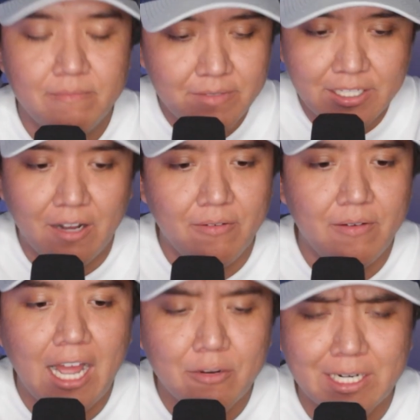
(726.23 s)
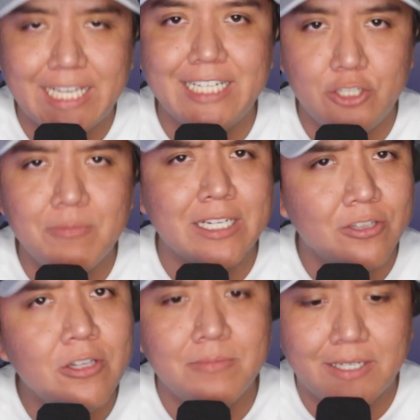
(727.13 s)
I don't want to get doom and
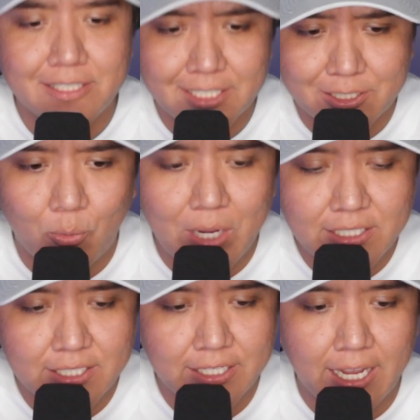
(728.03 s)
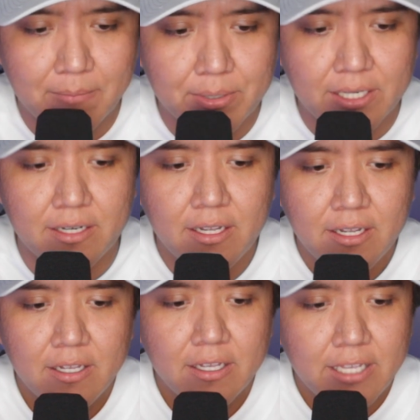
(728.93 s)
gloom because it's a win tonight, but
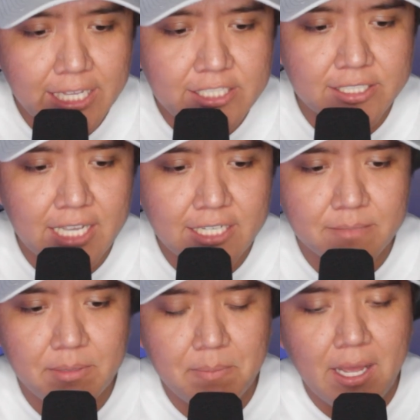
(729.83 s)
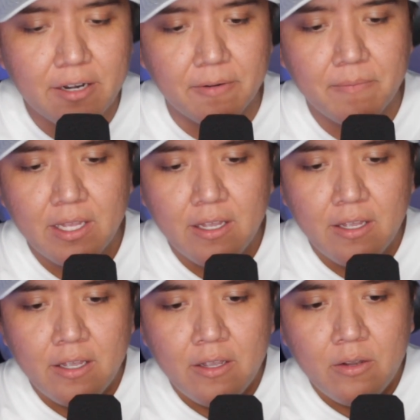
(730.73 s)
it just has to be better.
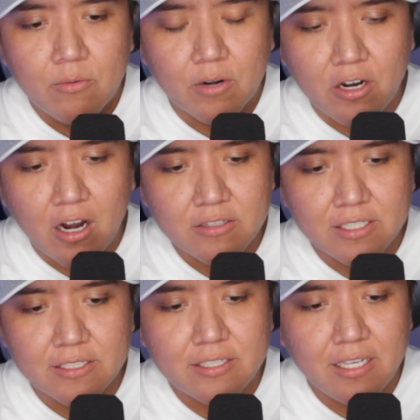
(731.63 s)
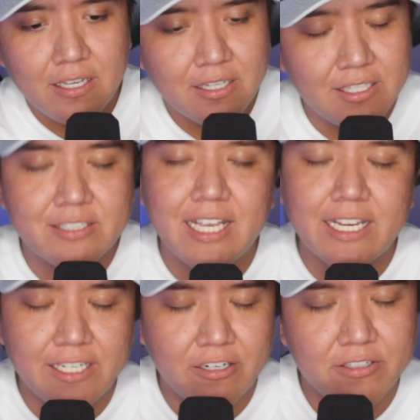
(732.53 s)
Regardless, the
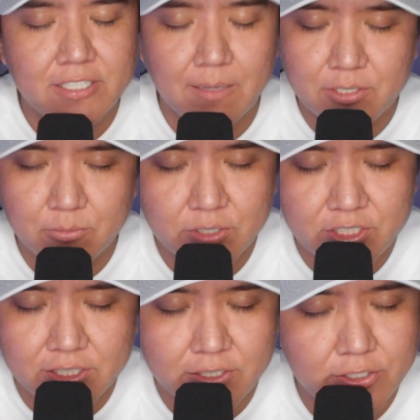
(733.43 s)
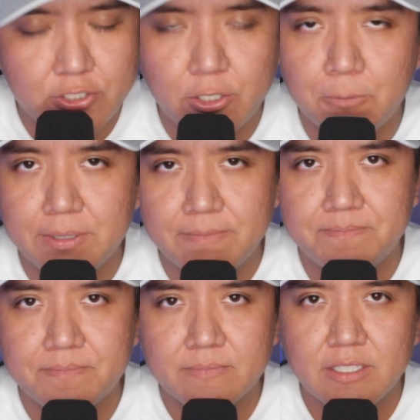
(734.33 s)
second interception was just stupid.
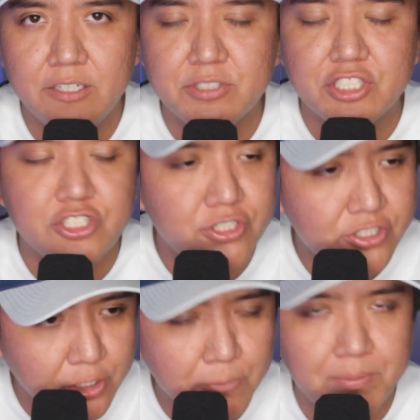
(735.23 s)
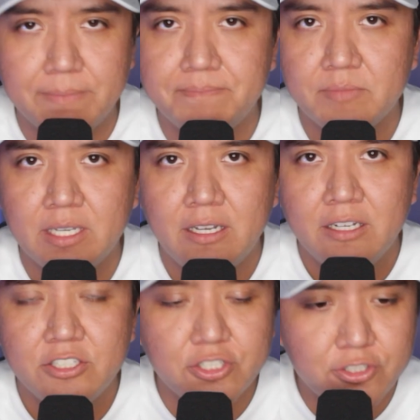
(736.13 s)
It was just stupid.
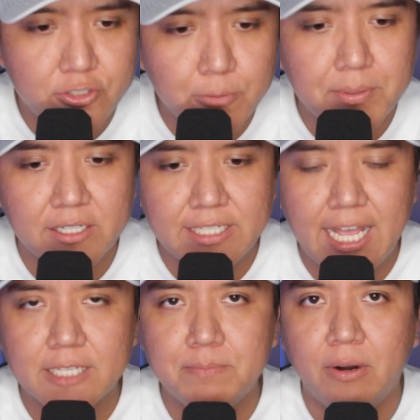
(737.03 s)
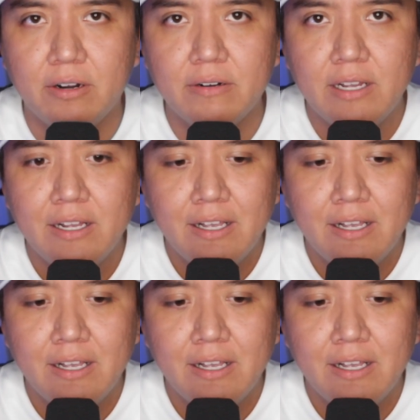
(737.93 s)
Just stupid on Dak's part.